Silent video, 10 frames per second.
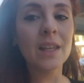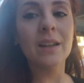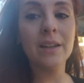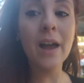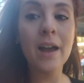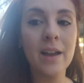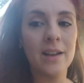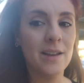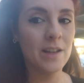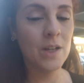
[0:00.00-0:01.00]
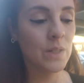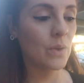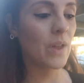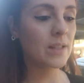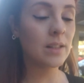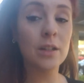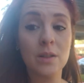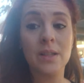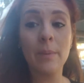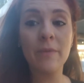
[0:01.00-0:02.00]
yeah, so that's a little
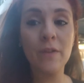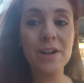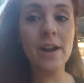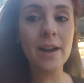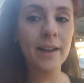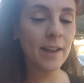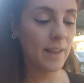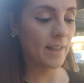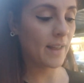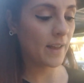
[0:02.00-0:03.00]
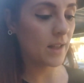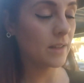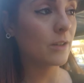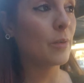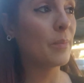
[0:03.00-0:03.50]
tip for you, a little